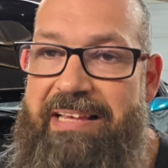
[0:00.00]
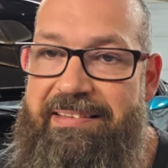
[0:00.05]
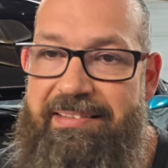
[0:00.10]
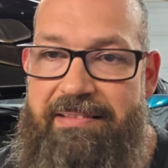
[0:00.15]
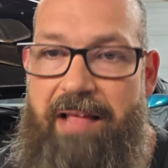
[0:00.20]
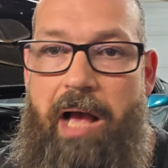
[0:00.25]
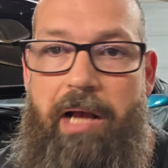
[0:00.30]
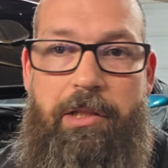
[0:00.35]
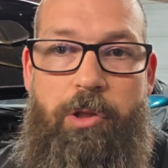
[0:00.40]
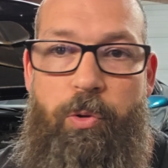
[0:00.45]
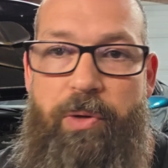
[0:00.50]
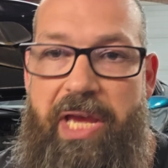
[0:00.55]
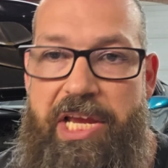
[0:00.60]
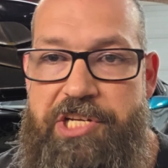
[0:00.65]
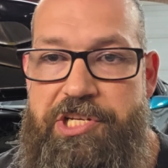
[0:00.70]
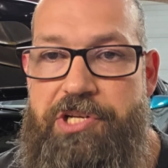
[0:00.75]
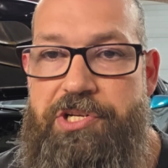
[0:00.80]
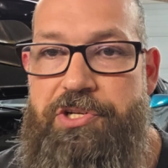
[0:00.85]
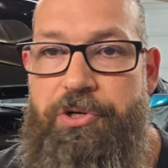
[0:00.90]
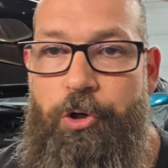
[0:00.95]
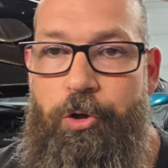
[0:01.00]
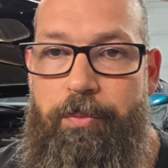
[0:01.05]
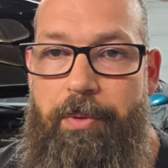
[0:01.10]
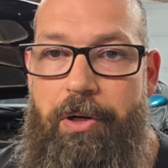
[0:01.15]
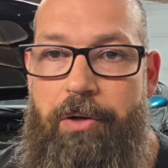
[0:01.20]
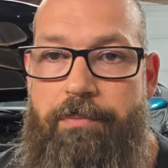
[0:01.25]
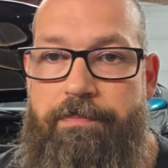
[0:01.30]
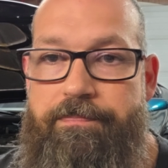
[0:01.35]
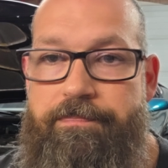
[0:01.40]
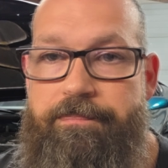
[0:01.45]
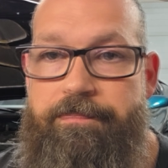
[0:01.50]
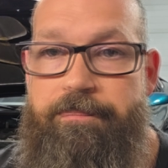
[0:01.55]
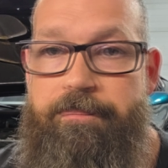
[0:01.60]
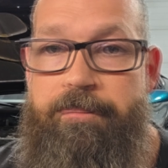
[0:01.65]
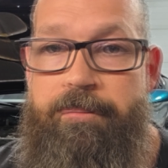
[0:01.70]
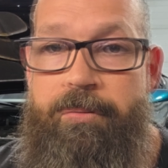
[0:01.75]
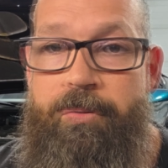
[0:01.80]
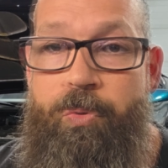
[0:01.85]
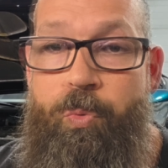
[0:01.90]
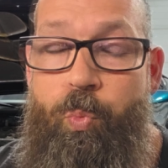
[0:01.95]
stock location turbo.
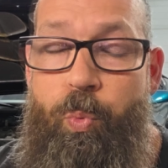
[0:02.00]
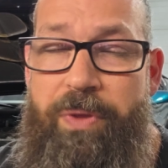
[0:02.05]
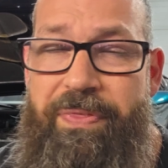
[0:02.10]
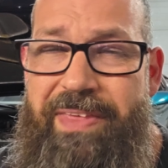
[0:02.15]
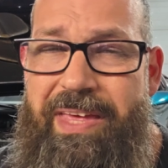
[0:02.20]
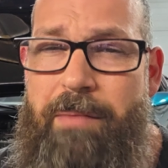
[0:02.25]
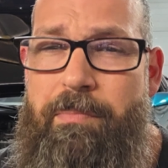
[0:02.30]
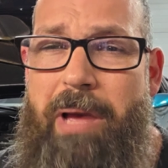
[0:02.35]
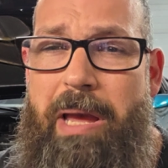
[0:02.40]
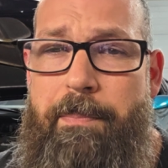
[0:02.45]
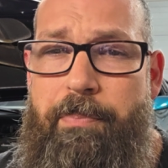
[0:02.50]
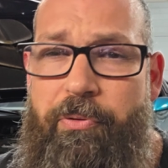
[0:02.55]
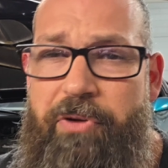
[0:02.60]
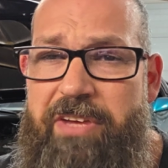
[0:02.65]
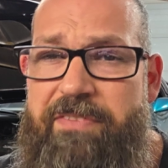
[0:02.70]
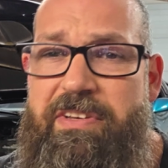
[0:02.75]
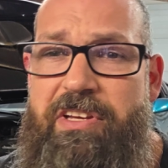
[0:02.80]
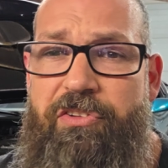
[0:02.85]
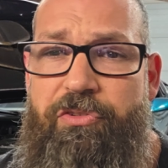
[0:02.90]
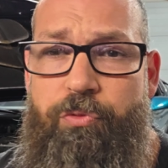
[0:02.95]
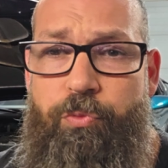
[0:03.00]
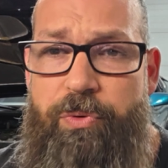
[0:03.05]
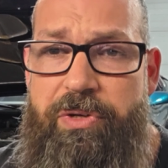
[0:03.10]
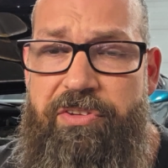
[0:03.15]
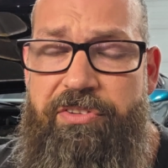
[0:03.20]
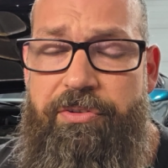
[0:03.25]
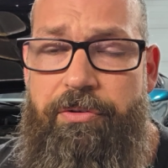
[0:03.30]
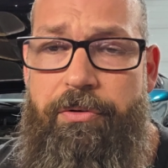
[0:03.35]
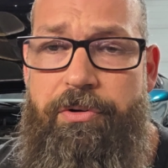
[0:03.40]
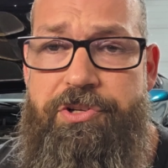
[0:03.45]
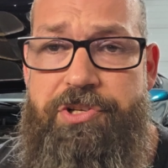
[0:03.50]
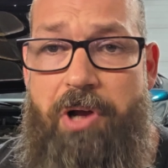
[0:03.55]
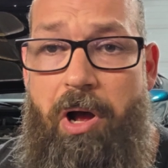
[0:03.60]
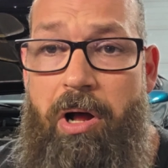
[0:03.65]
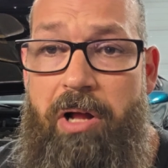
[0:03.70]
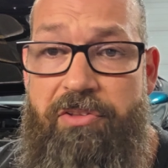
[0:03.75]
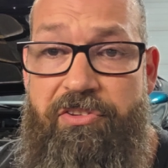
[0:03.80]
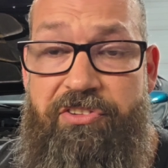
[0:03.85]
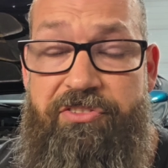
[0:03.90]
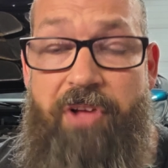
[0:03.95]
Within my previous research
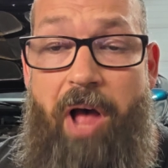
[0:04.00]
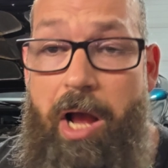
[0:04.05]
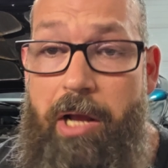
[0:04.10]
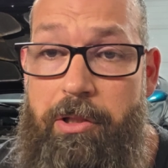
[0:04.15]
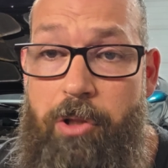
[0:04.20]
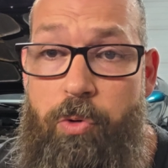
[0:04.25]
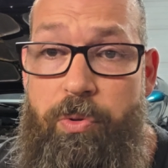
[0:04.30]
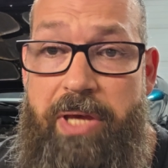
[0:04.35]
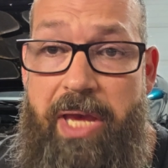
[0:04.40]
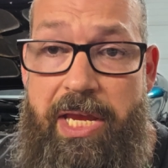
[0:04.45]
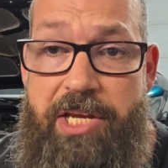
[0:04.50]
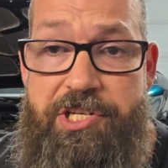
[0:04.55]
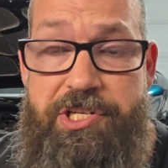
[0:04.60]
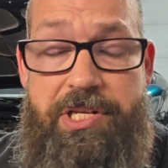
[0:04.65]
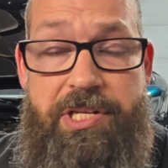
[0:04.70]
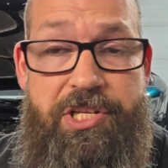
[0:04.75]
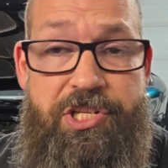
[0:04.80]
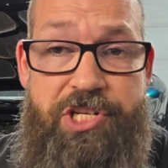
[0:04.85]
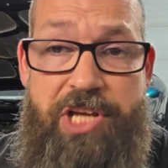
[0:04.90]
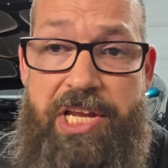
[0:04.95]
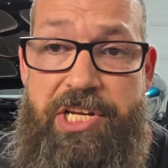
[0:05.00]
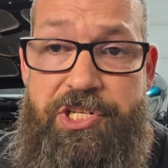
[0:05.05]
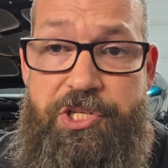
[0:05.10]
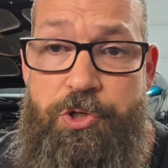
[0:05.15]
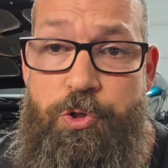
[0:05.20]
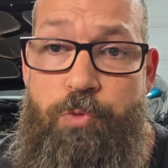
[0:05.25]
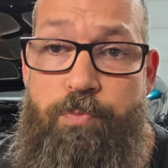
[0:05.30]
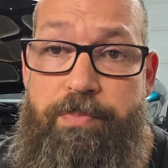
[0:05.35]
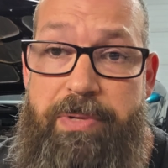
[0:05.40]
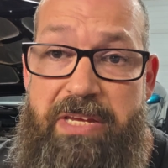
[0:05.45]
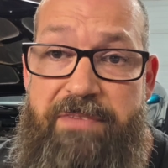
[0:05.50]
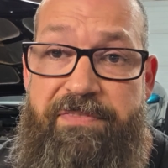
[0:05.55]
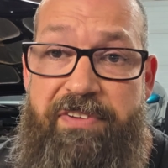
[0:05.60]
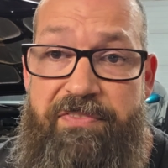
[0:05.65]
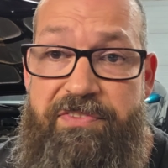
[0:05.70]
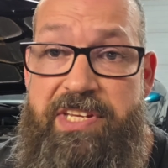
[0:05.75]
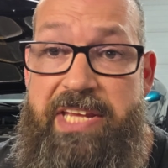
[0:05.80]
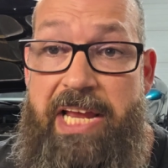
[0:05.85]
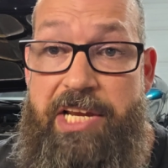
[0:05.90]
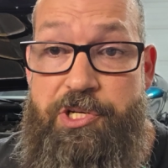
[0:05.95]
on stock location Gen 2
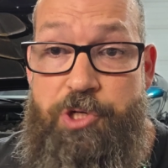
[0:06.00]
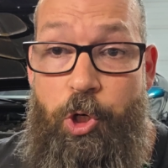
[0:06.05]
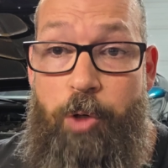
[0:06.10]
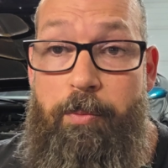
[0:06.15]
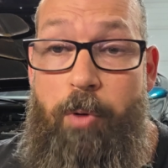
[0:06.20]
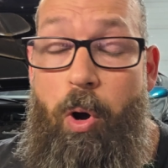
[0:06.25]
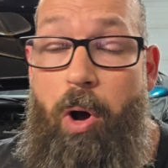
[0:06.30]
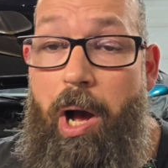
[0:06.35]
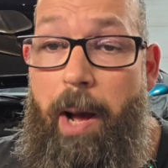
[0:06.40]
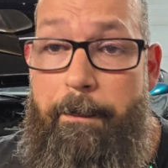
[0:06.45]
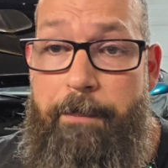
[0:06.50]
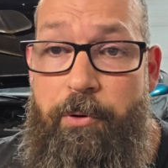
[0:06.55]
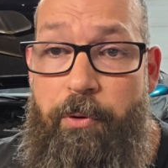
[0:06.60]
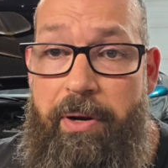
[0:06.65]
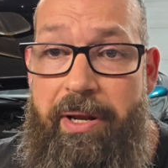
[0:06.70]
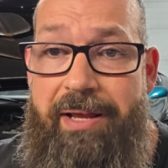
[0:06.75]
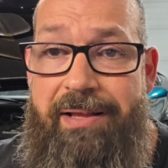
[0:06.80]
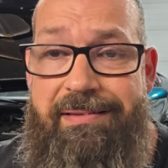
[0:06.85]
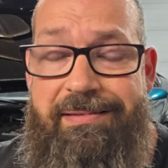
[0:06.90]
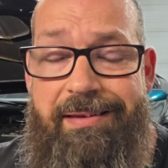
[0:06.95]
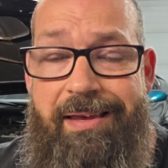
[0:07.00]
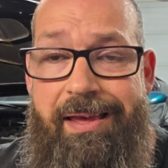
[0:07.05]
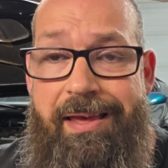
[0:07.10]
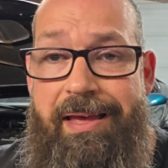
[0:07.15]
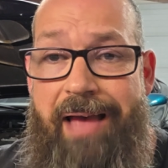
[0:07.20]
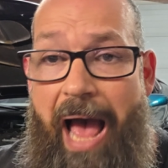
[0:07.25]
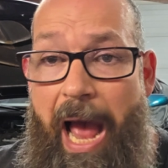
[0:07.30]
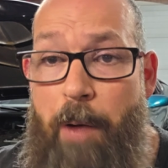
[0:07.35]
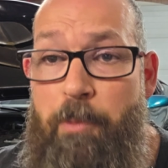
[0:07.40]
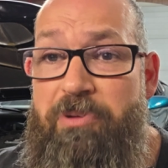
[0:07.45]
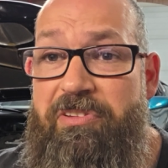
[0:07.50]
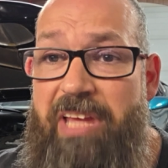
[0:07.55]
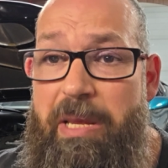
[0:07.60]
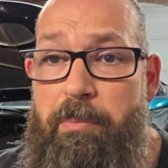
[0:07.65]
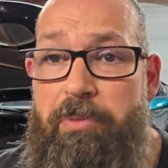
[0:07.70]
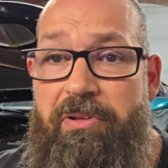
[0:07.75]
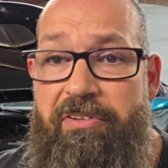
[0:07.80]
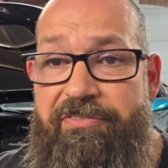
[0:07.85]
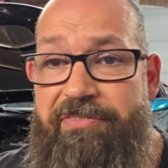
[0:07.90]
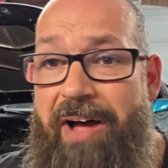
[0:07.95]
B58 turbo upgrades, I was
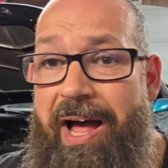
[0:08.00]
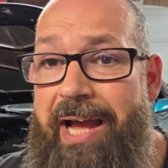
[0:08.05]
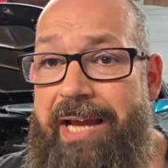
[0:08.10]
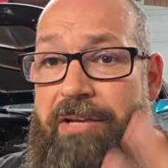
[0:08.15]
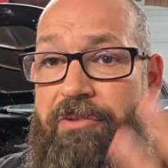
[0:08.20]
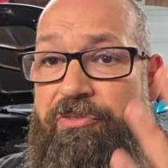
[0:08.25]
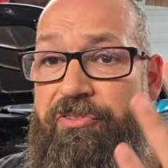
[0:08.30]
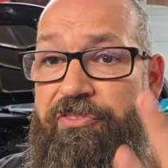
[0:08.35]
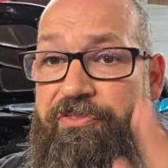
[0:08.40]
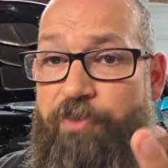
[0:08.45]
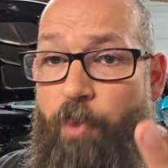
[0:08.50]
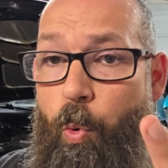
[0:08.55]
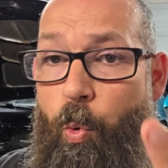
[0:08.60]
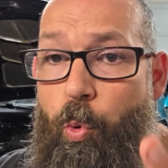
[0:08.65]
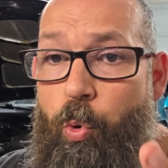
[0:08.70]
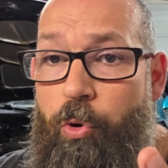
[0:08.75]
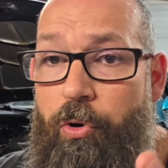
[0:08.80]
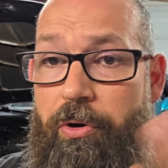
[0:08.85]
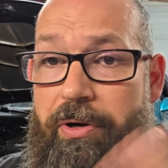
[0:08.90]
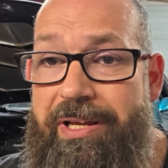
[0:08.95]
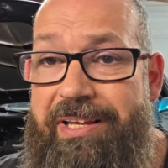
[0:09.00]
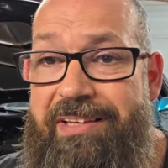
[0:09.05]
able to find 4